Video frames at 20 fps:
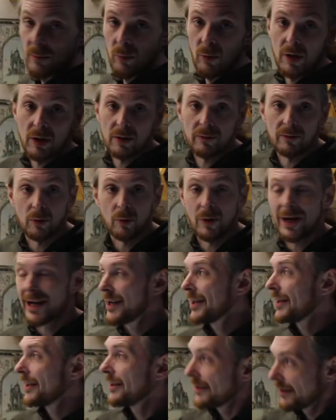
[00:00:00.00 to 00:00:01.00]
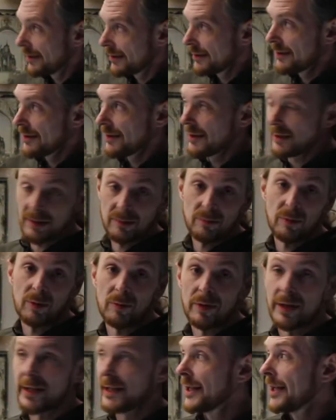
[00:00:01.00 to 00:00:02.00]
1 over y. This is what
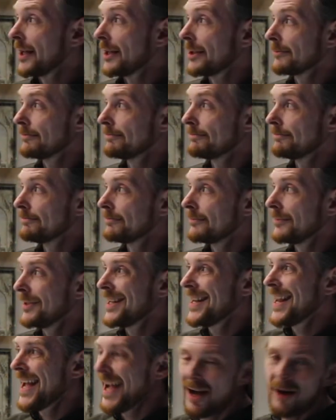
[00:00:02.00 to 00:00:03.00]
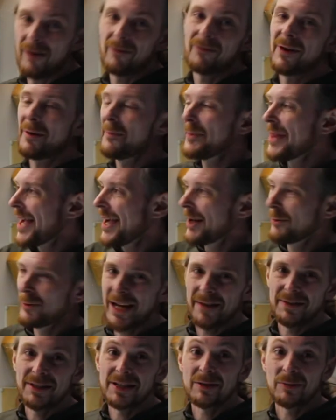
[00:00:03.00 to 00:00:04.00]
we're going to get. Now from that, we
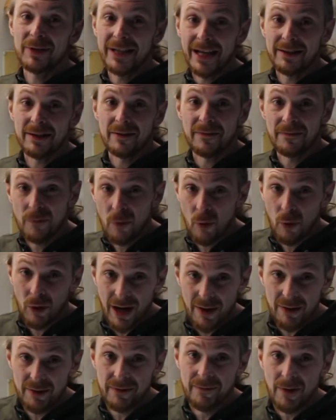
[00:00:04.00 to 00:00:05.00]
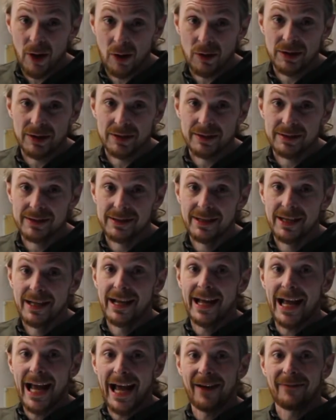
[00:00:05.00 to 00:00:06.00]
have to create the 4 other functions,
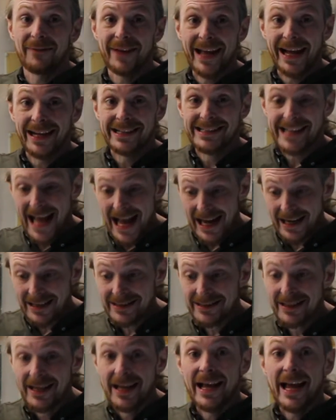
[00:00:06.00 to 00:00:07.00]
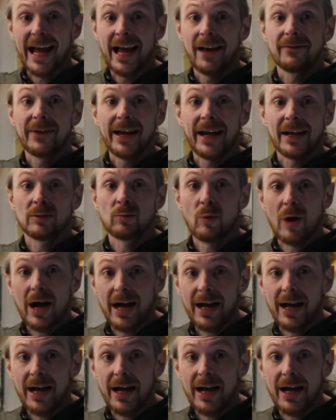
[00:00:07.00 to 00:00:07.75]
fxx, fxy, fyx,